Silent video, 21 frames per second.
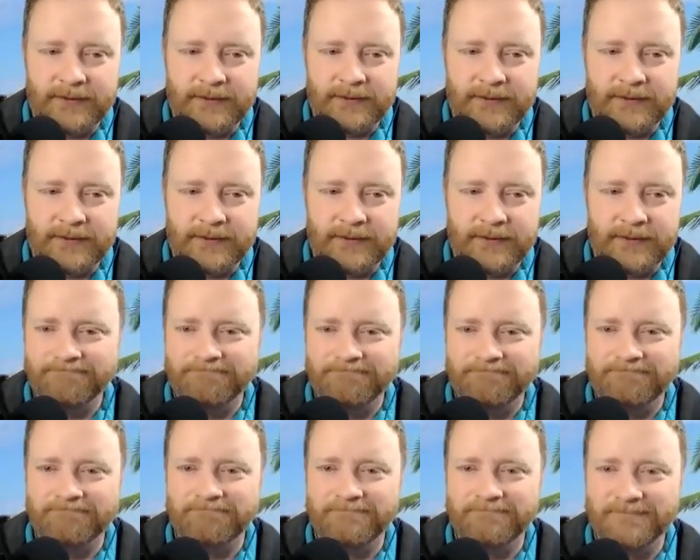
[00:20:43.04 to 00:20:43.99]

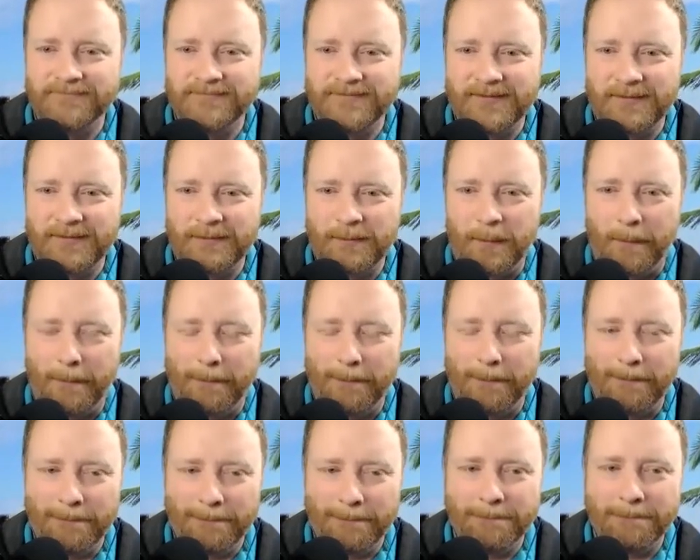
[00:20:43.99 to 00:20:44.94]

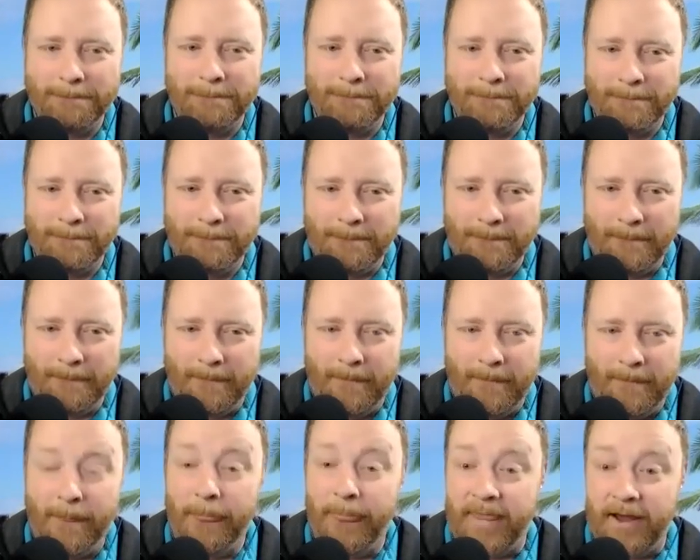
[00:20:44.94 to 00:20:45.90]

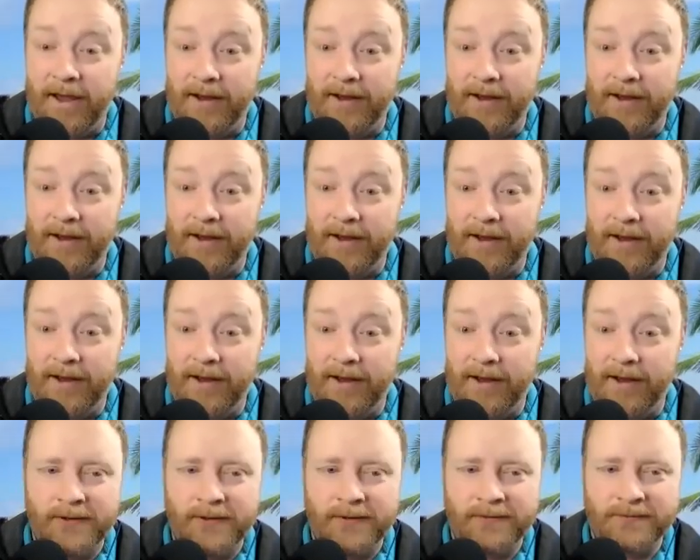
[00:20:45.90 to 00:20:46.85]

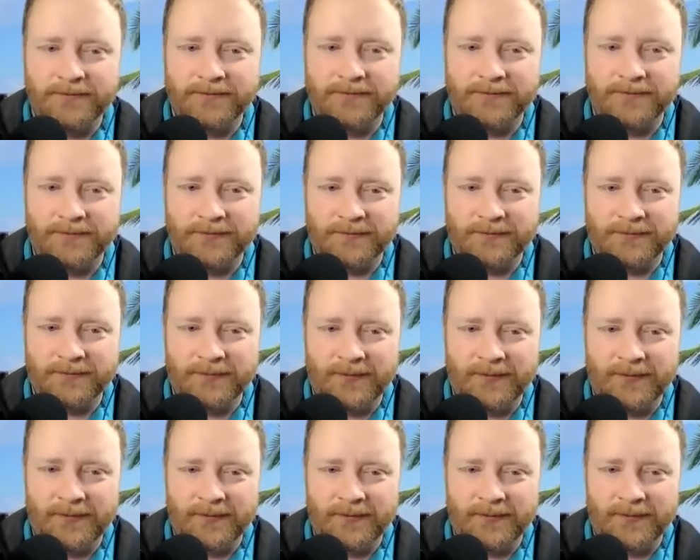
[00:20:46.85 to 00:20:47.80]

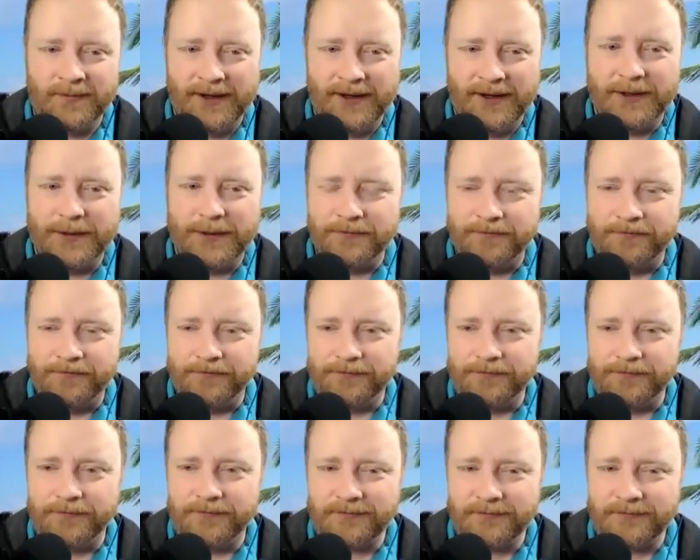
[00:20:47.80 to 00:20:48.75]

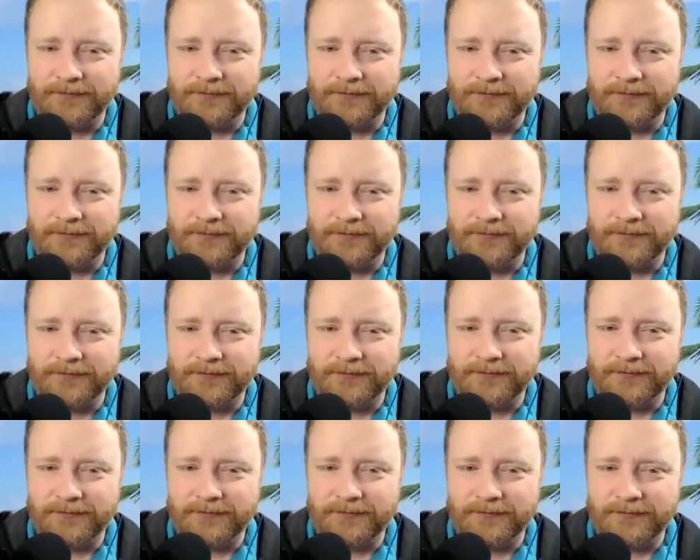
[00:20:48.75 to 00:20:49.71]

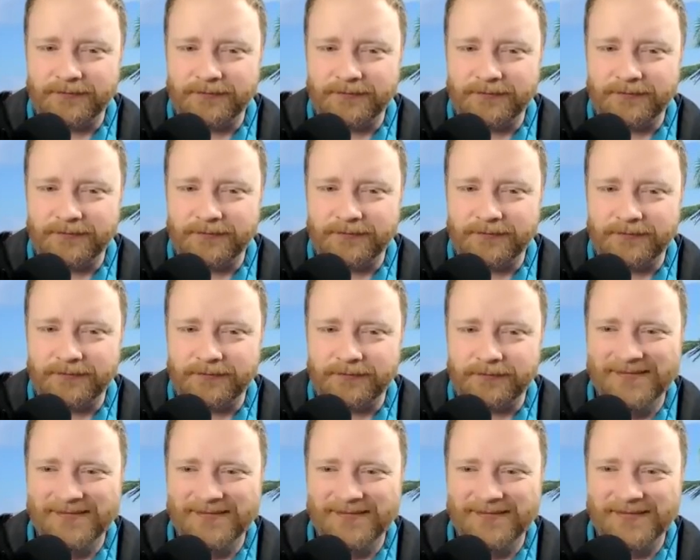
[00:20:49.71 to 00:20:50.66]

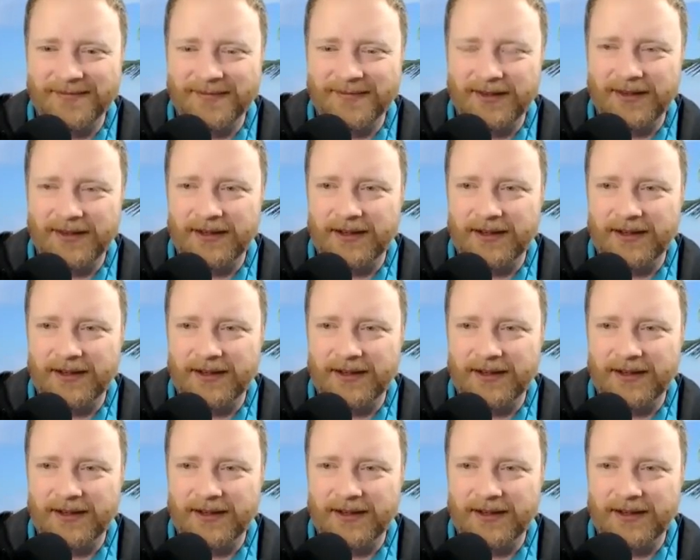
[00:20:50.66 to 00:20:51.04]
The person shown says nothing.